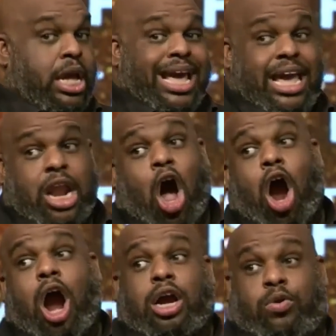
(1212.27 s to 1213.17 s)
In
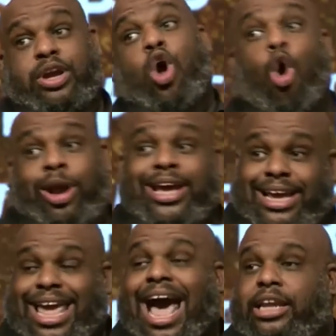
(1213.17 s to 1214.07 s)
our Gregorian
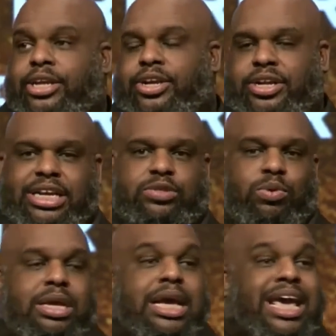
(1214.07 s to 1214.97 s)
calendar, this
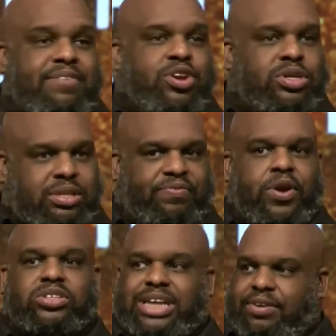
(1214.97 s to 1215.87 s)
would, even though it's the
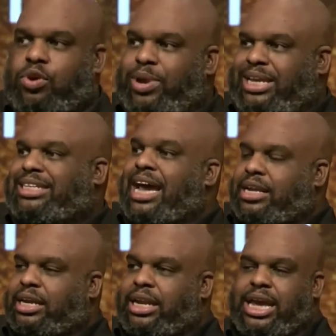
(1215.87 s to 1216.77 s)
first day of the week,
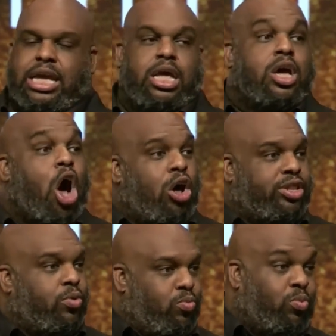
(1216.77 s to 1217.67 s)
technically, on
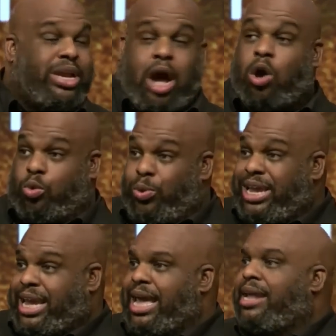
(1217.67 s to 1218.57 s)
the we call the
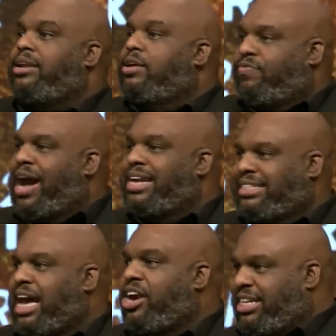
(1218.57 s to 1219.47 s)
weekend, Friday,
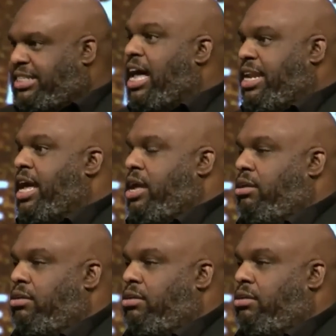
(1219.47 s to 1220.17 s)
Saturday, Sunday.